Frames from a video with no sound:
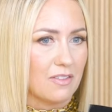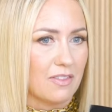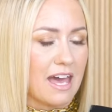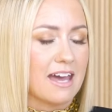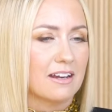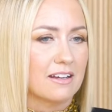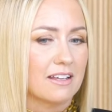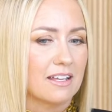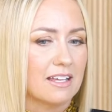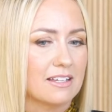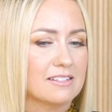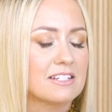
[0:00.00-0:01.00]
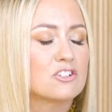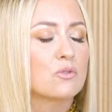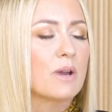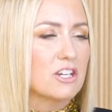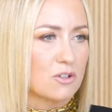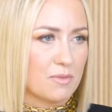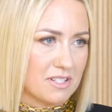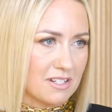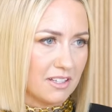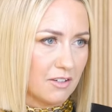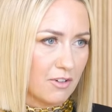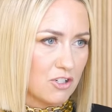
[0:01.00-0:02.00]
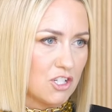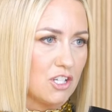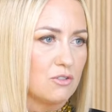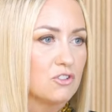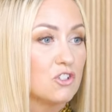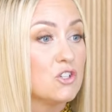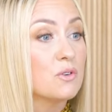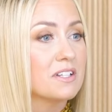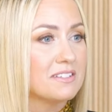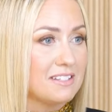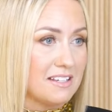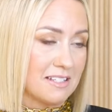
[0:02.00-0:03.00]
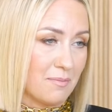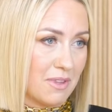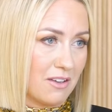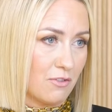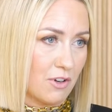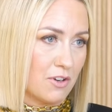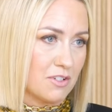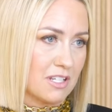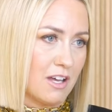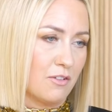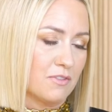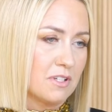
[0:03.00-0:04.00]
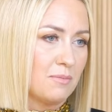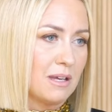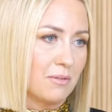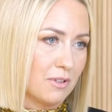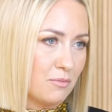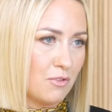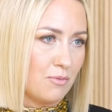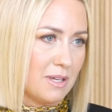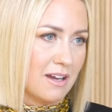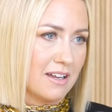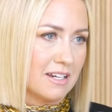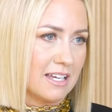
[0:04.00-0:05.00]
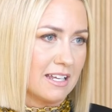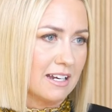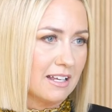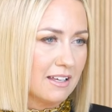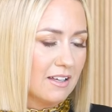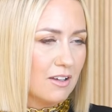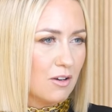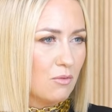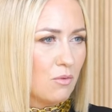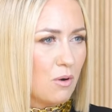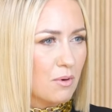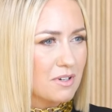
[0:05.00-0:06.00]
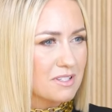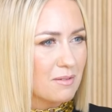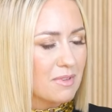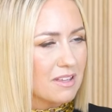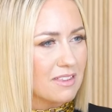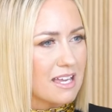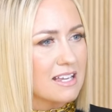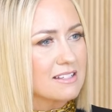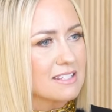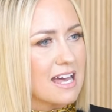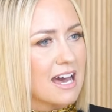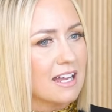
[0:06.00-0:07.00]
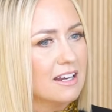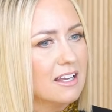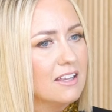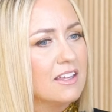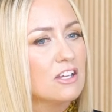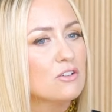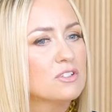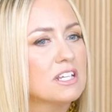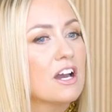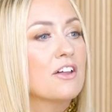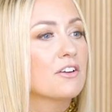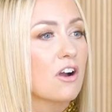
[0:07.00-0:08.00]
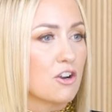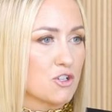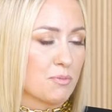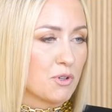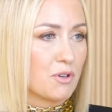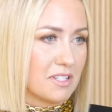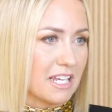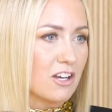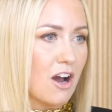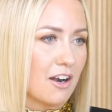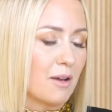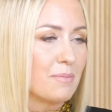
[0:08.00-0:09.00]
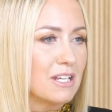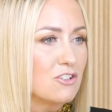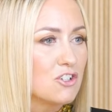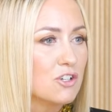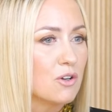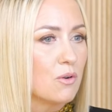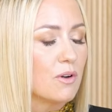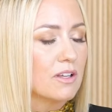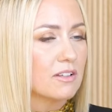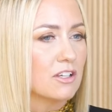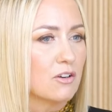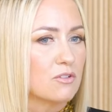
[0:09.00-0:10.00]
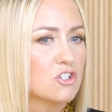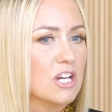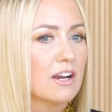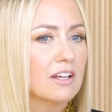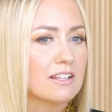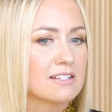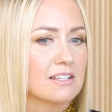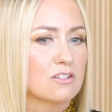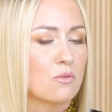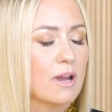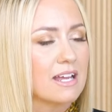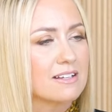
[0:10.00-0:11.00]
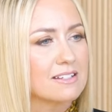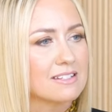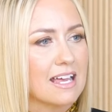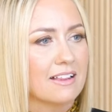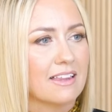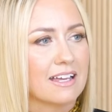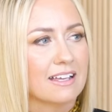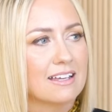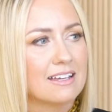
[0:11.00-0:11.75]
that situation was delivered to you yeah. so you could see something for yourself to be able to move beyond it what yeah. were some of the things that that you see other entrepreneurs get caught up in too you know sharing this as a way to say like